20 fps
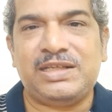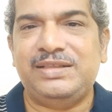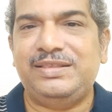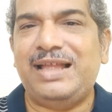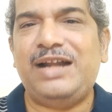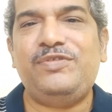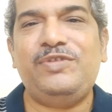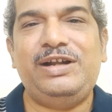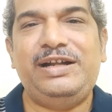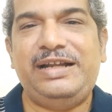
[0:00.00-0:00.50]

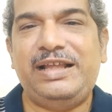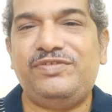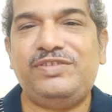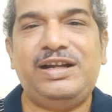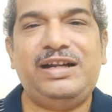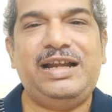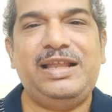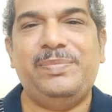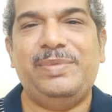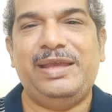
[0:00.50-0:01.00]
That will
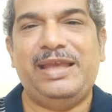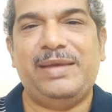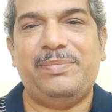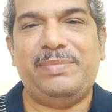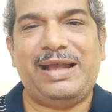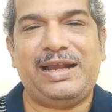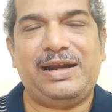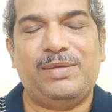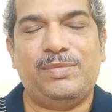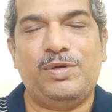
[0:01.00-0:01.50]
definitely be a
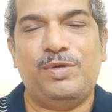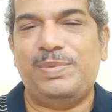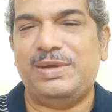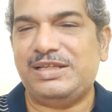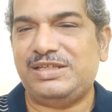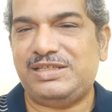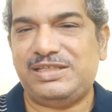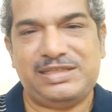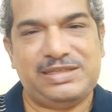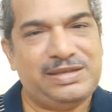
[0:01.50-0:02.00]
magnum
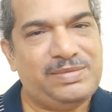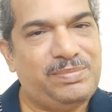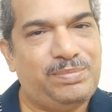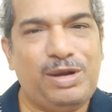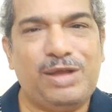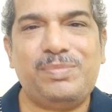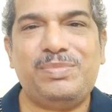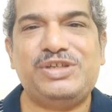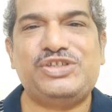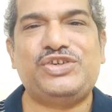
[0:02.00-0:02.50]
opus.
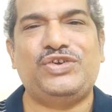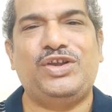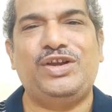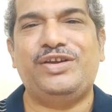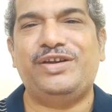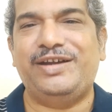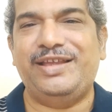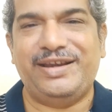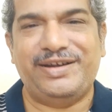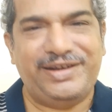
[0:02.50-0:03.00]
Blockbuster
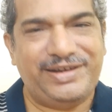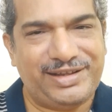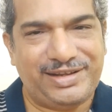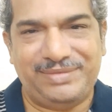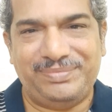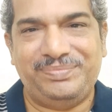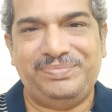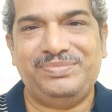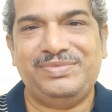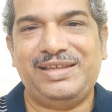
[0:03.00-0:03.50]
already
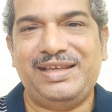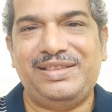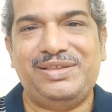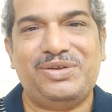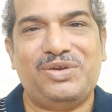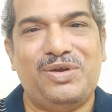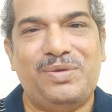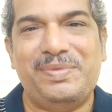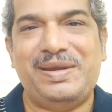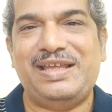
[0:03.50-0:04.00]
written in
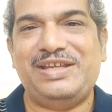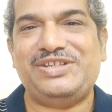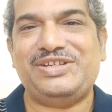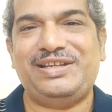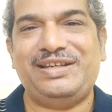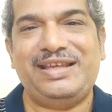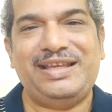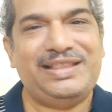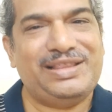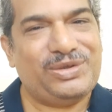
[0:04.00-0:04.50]
the
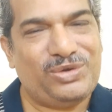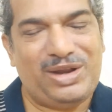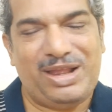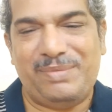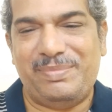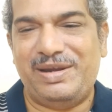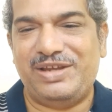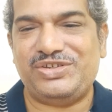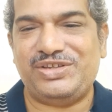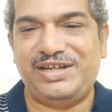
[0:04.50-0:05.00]
combination, in the
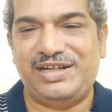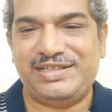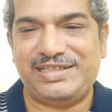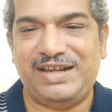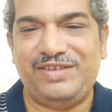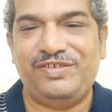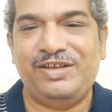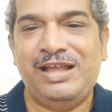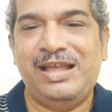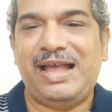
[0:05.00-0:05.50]
collaboration
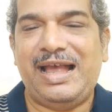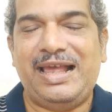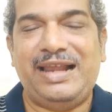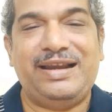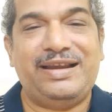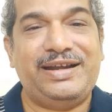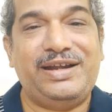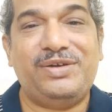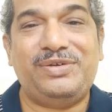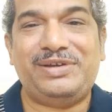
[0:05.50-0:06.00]
itself.
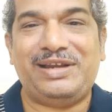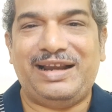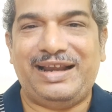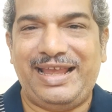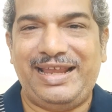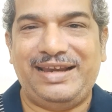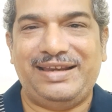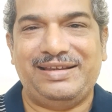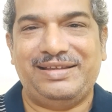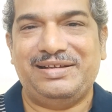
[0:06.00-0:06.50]
I'll read out a
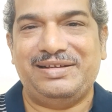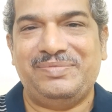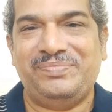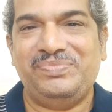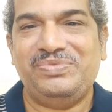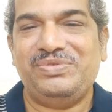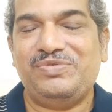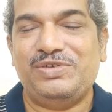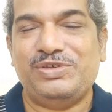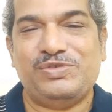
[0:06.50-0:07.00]
line
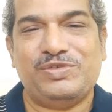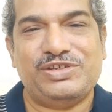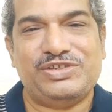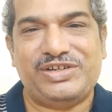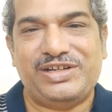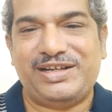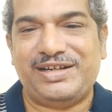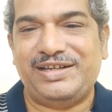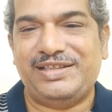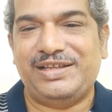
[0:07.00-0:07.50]
which
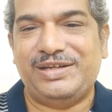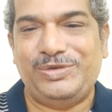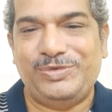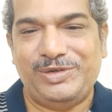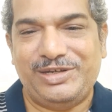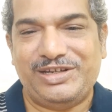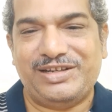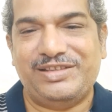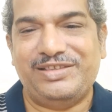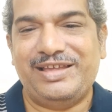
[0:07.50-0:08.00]
was written in the
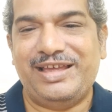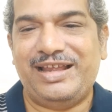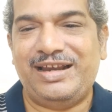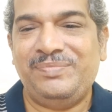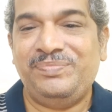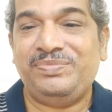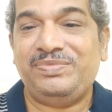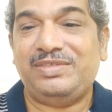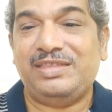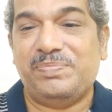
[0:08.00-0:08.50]
Twitter there.
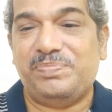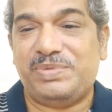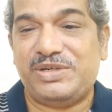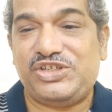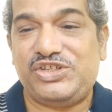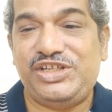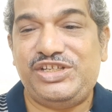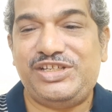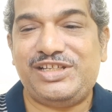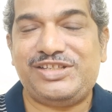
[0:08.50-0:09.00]
The
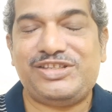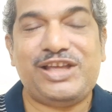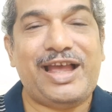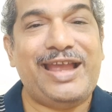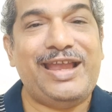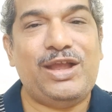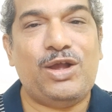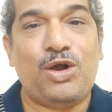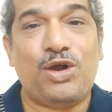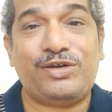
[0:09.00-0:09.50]
prestigious
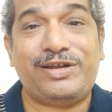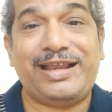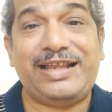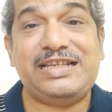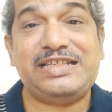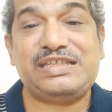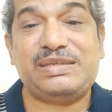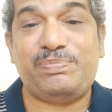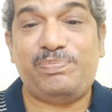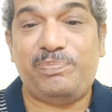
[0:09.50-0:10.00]

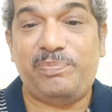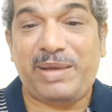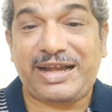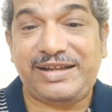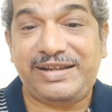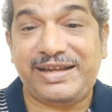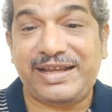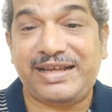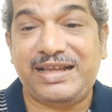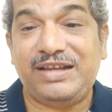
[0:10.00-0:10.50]
high-octane
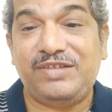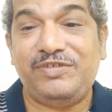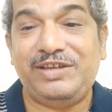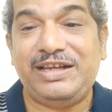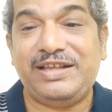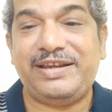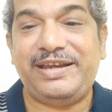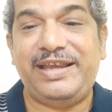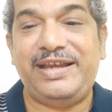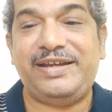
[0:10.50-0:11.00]
spectacle
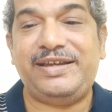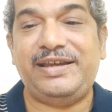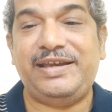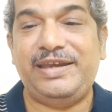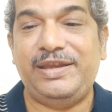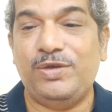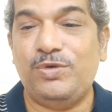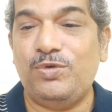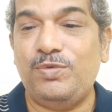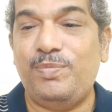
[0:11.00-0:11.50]
will create a
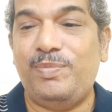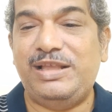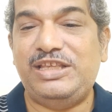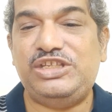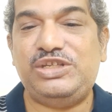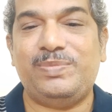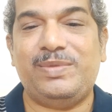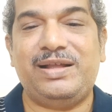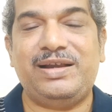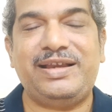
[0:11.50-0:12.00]
new
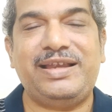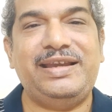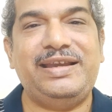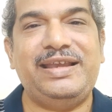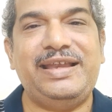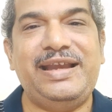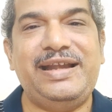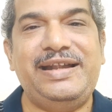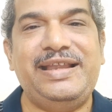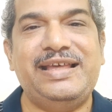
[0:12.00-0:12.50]
benchmark
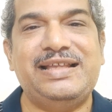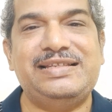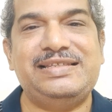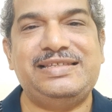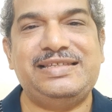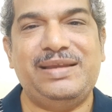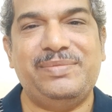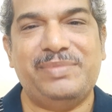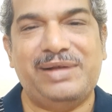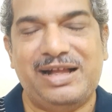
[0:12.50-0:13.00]
in Indian
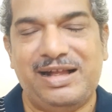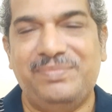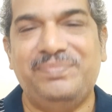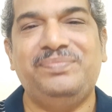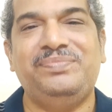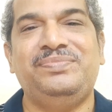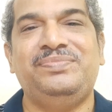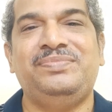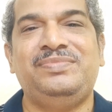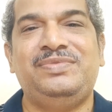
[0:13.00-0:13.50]
cinema.
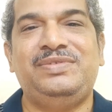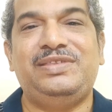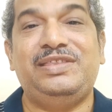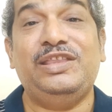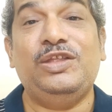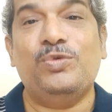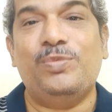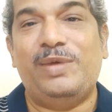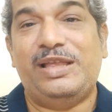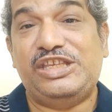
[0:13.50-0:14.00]

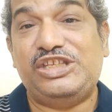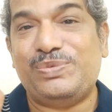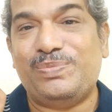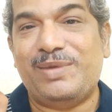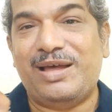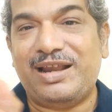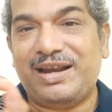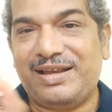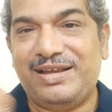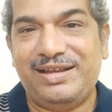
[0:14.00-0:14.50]
New
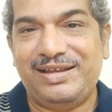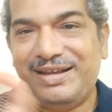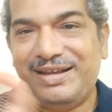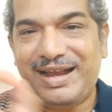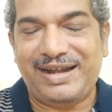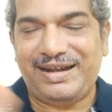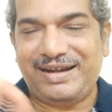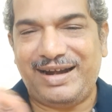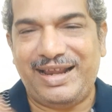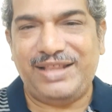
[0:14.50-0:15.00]
benchmark.
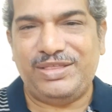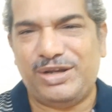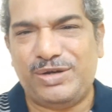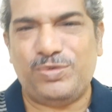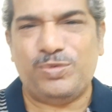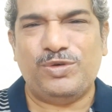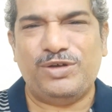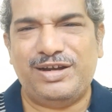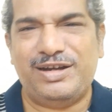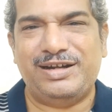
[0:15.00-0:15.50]
Underline
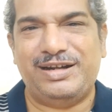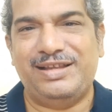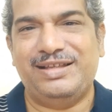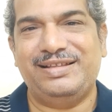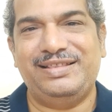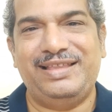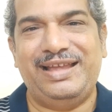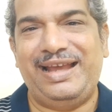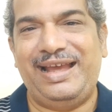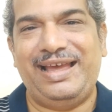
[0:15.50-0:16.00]
that word
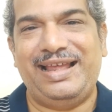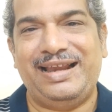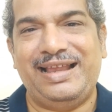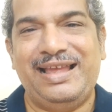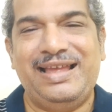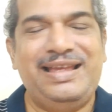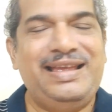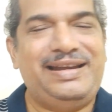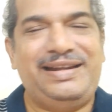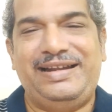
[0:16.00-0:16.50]
there.
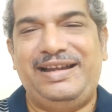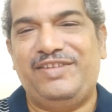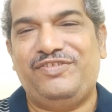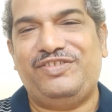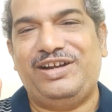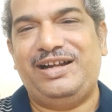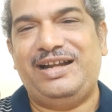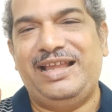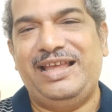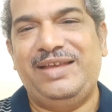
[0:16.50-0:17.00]

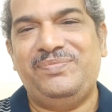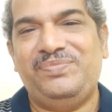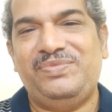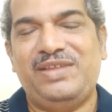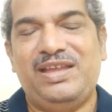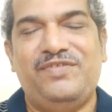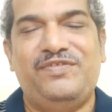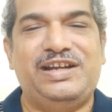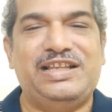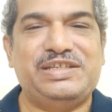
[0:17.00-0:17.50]
Definitely,
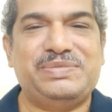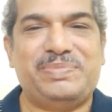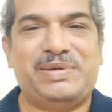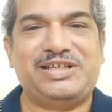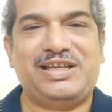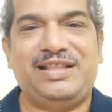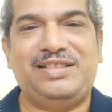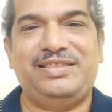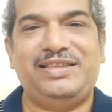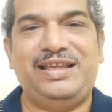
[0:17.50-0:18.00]
if it is
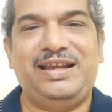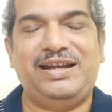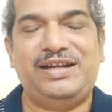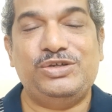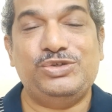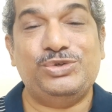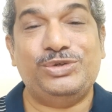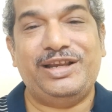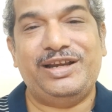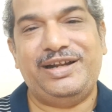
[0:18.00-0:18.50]
Prashanth Neel
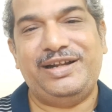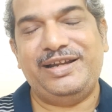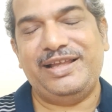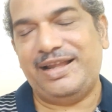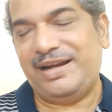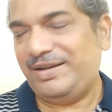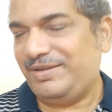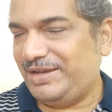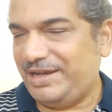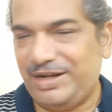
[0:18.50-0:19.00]
and Junior
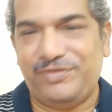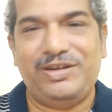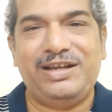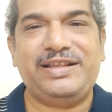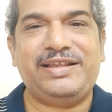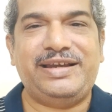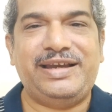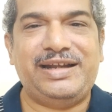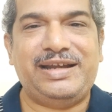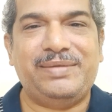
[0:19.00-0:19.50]
NTR, it
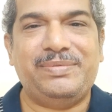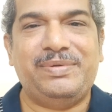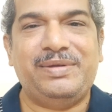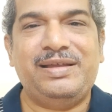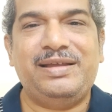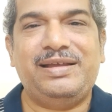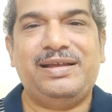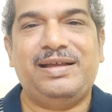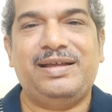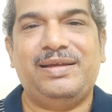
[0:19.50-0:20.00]
will create
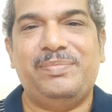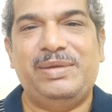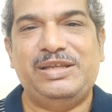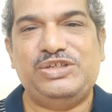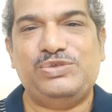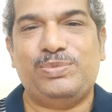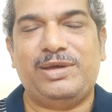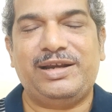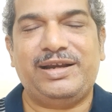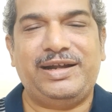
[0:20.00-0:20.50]
a
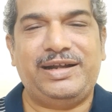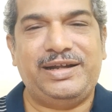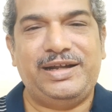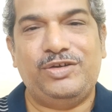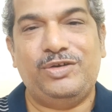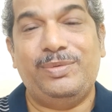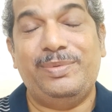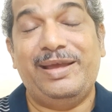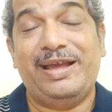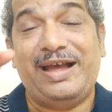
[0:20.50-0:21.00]
benchmark and
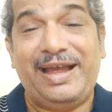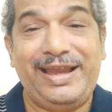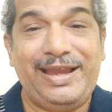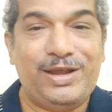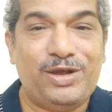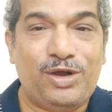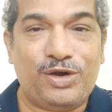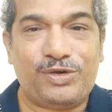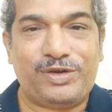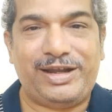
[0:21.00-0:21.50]
it will be a
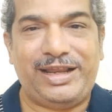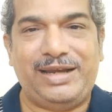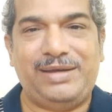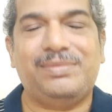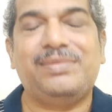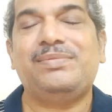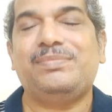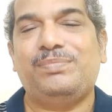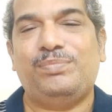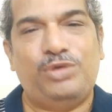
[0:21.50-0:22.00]

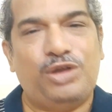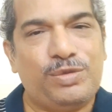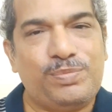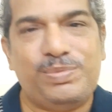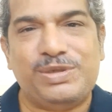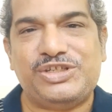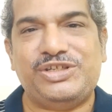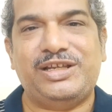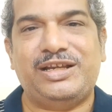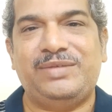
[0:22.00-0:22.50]
high-octane
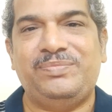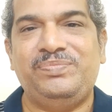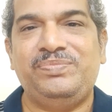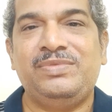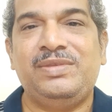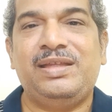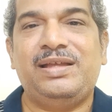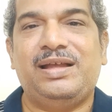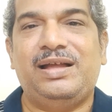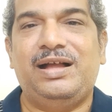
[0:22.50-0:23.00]
blockbuster.
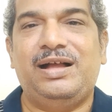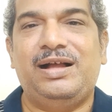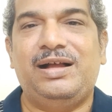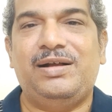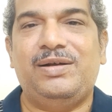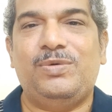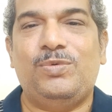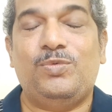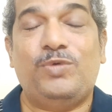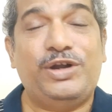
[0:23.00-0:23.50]

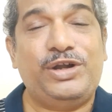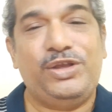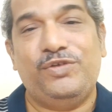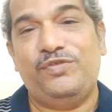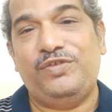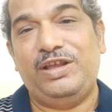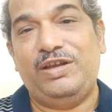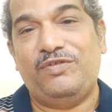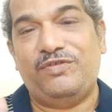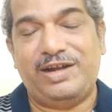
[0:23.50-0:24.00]
What do you
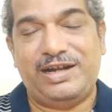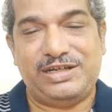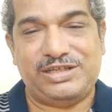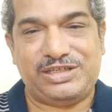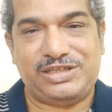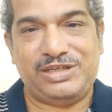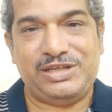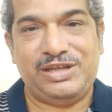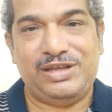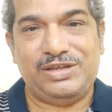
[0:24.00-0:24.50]
feel,
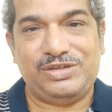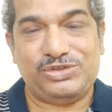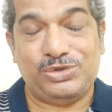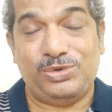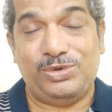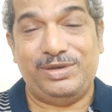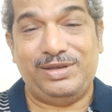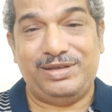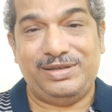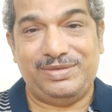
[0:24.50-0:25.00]
friends?
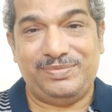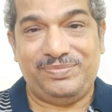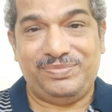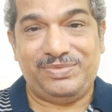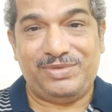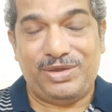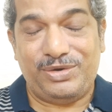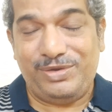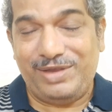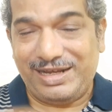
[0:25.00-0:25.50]
So,
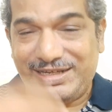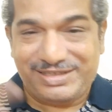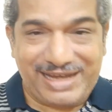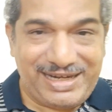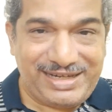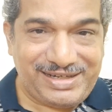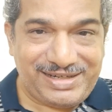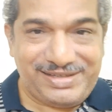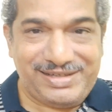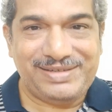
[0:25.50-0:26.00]
are you
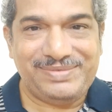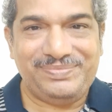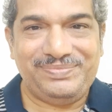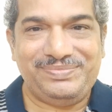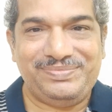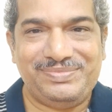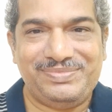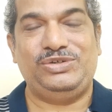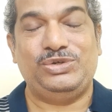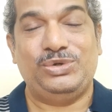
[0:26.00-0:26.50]
excited
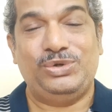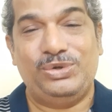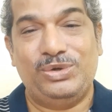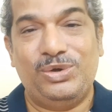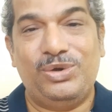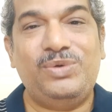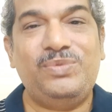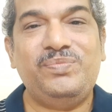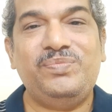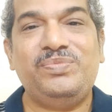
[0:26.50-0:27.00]
to
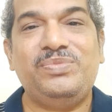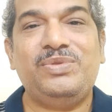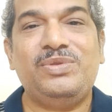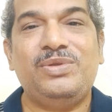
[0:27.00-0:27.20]
know